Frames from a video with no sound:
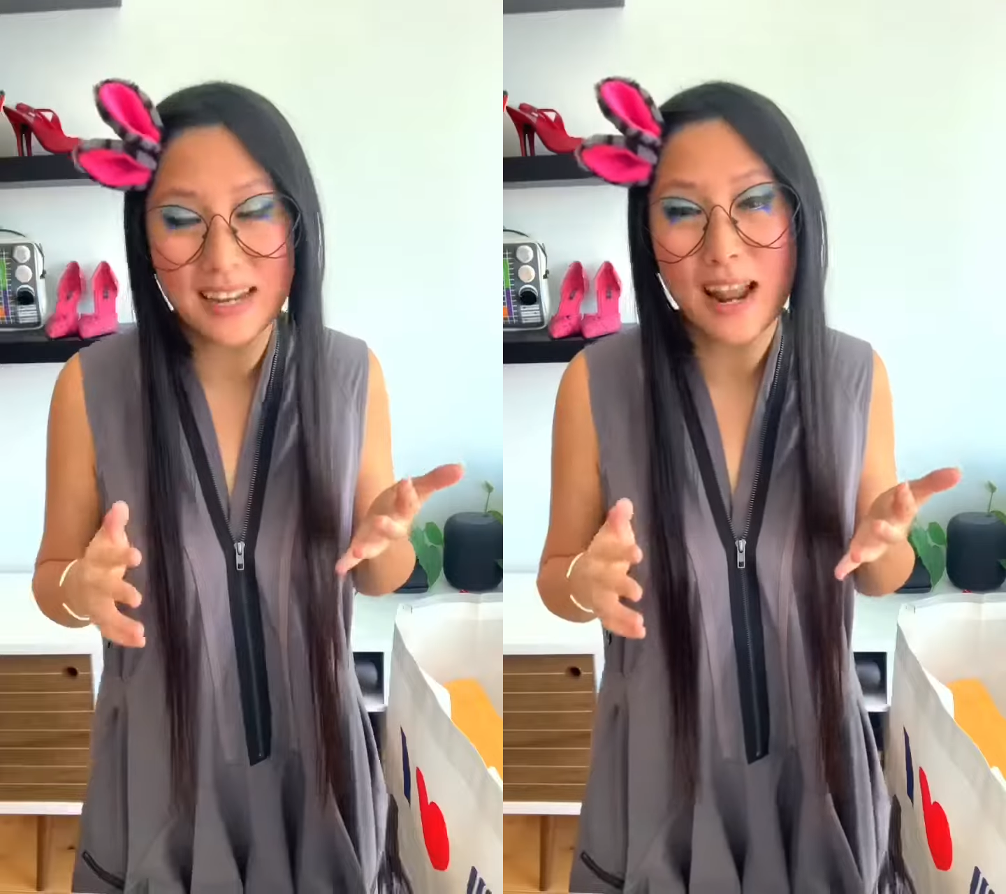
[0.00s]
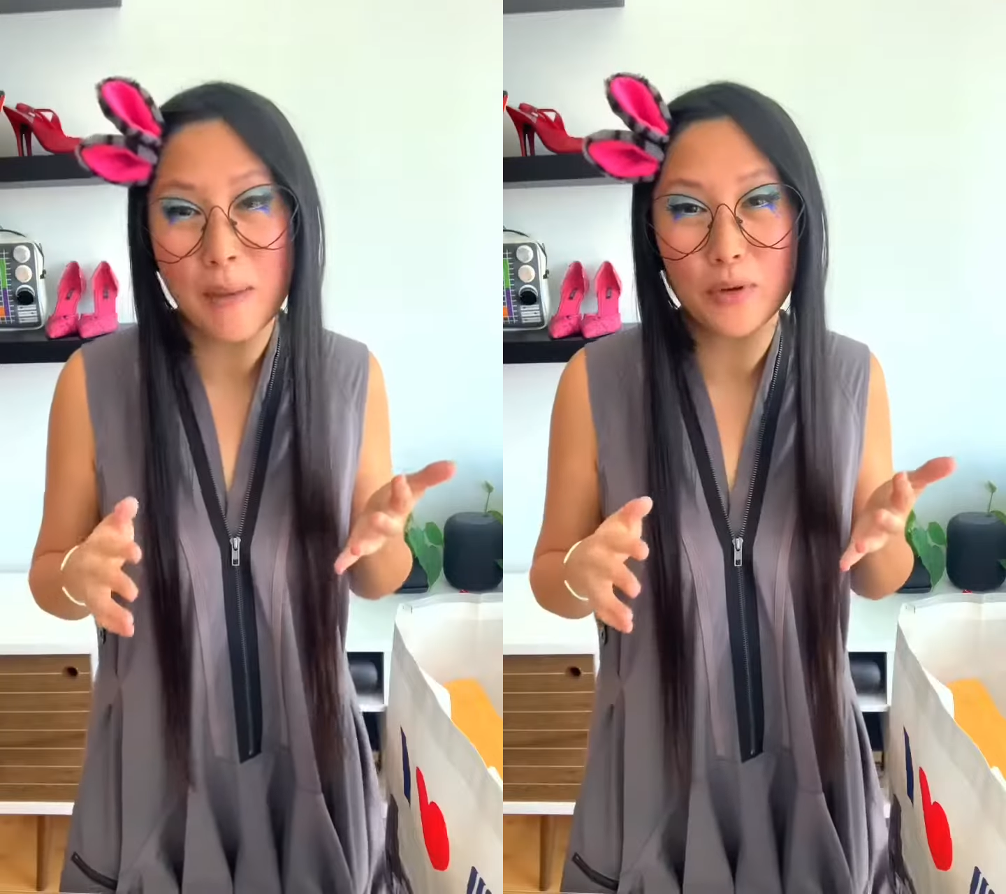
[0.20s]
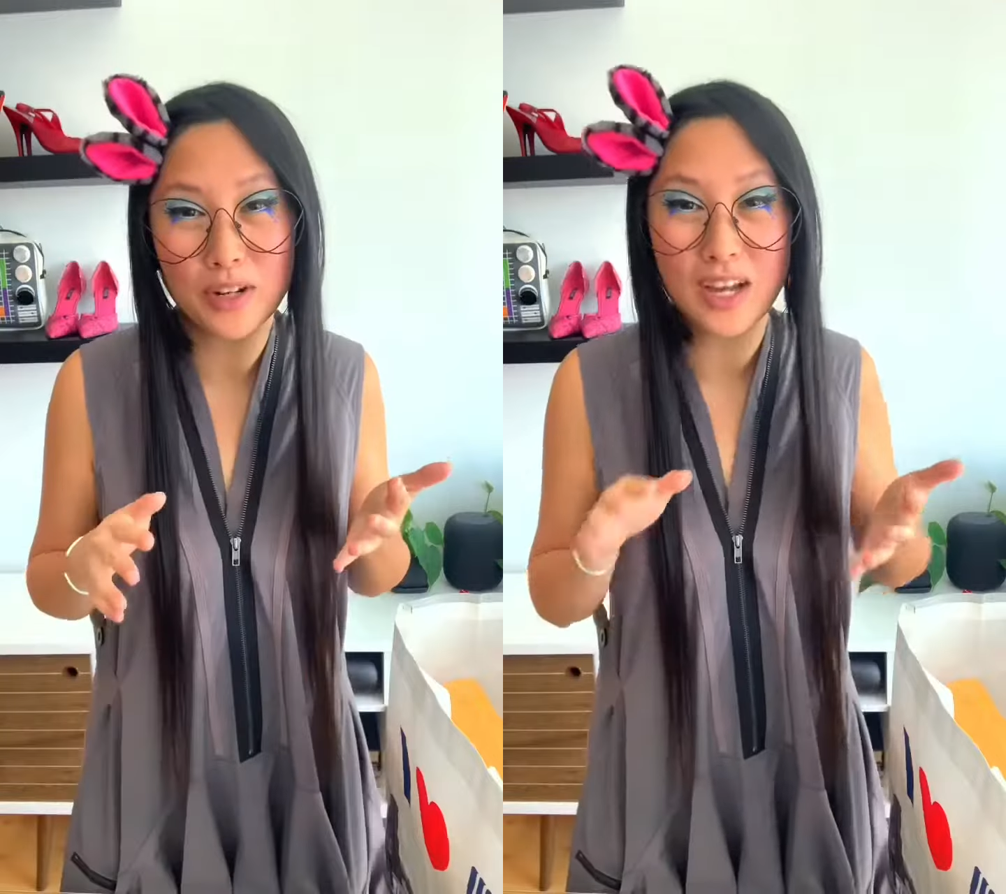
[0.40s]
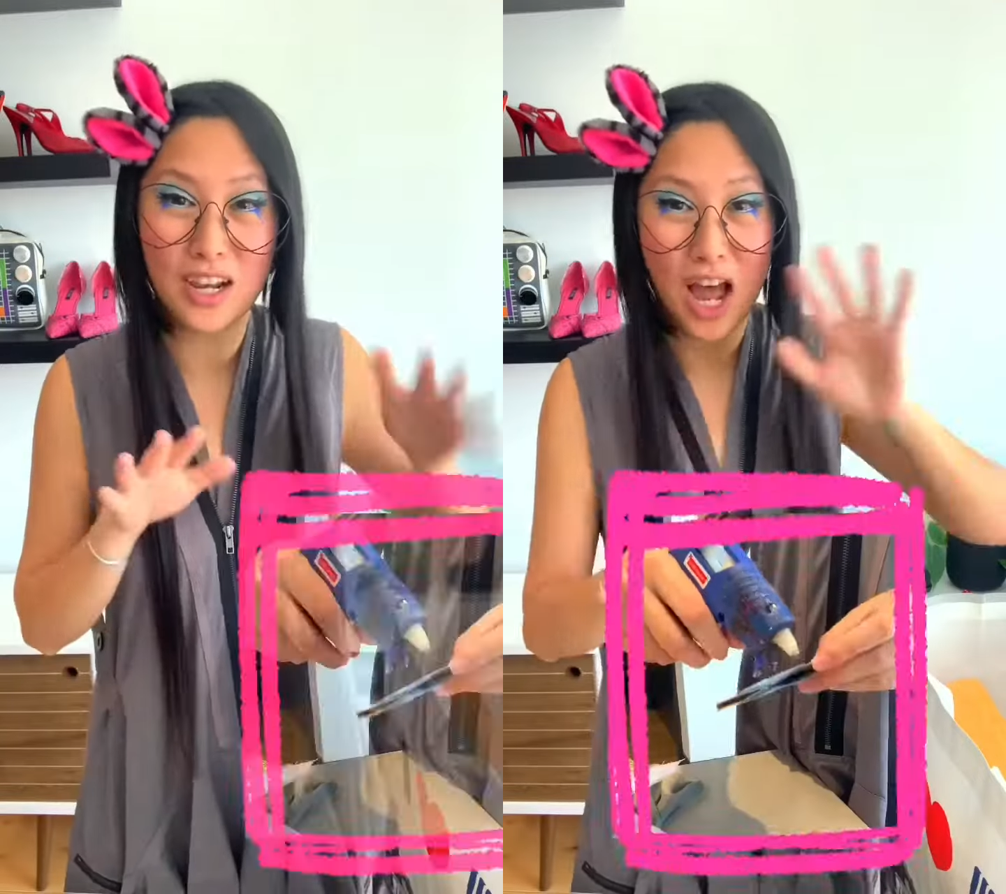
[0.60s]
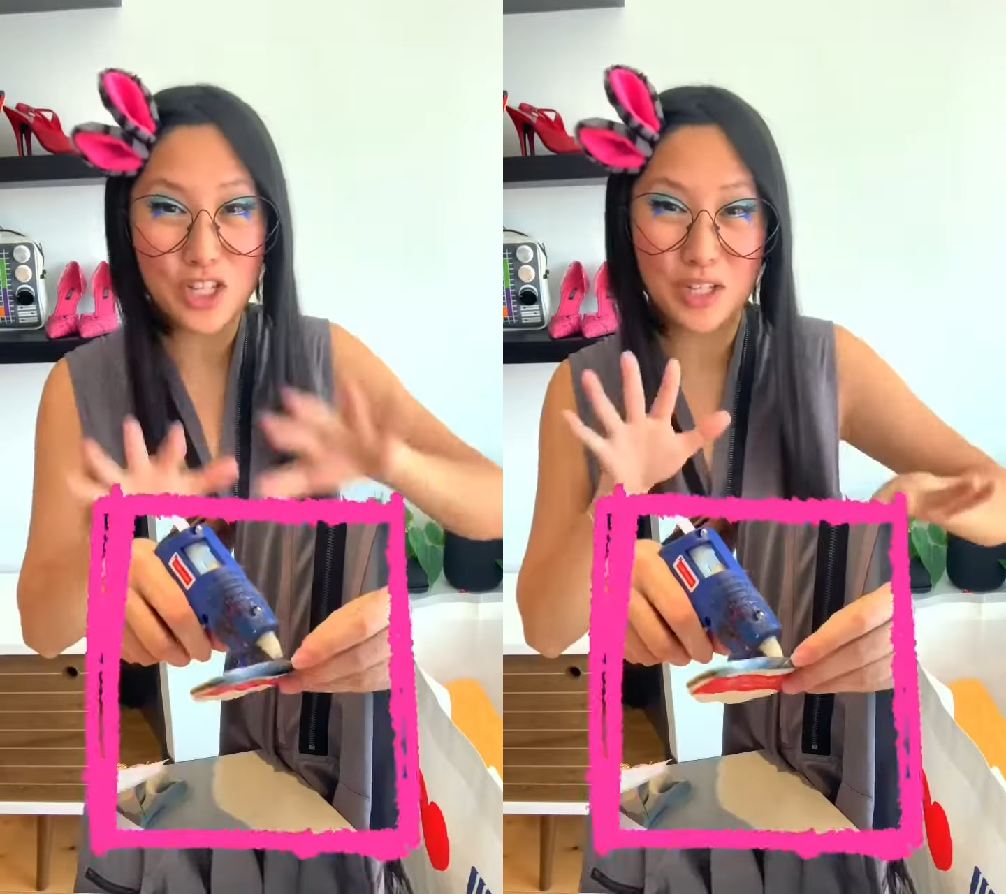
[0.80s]
I'm going to
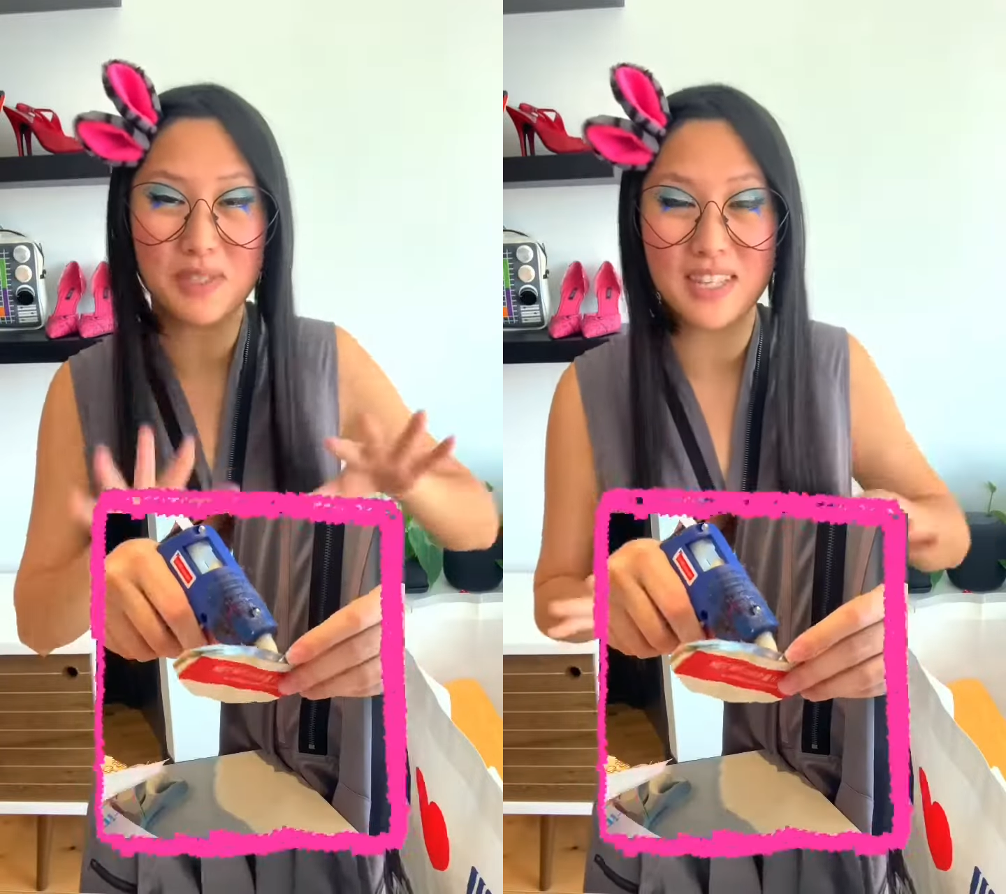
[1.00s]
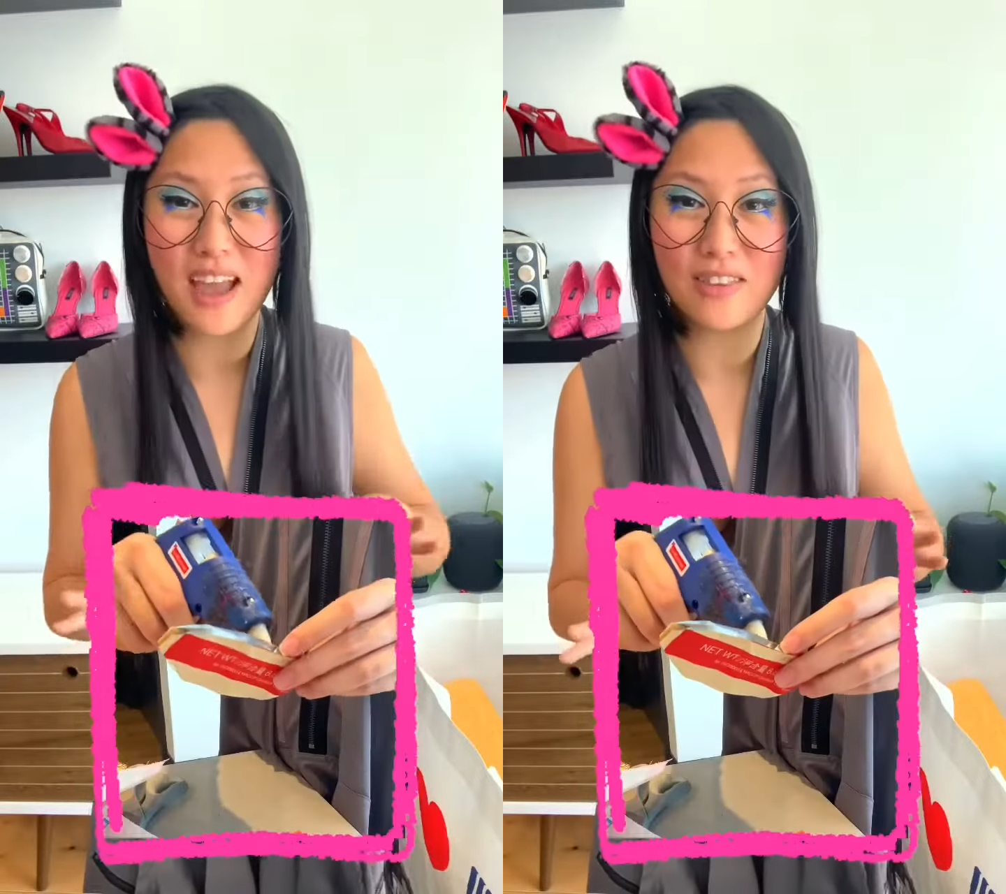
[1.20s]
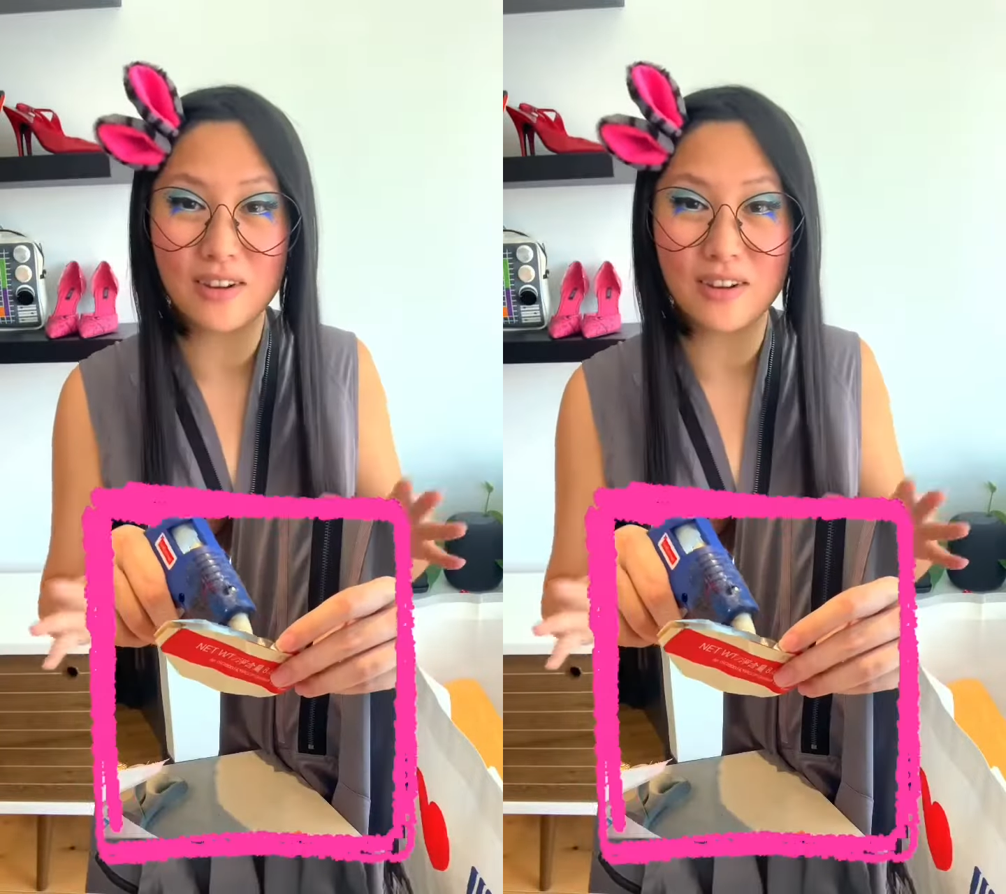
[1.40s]
collage them together